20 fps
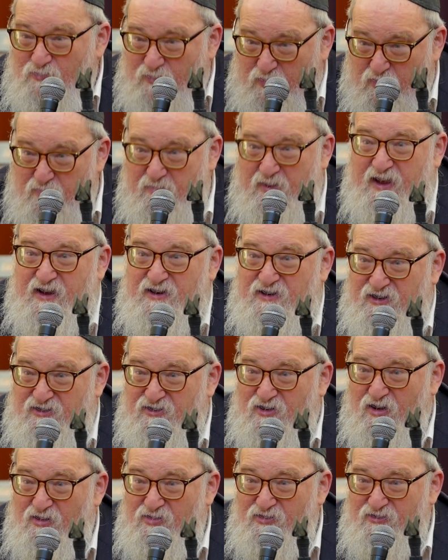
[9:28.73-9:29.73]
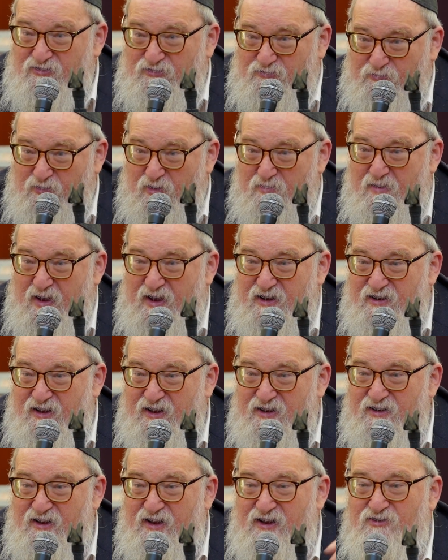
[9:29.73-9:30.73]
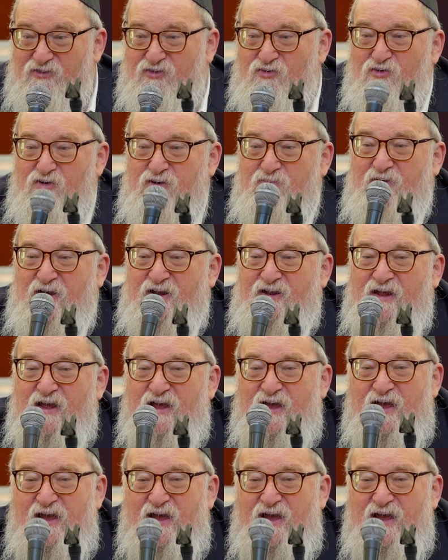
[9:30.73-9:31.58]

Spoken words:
we remain in Golos, we remain in Churban.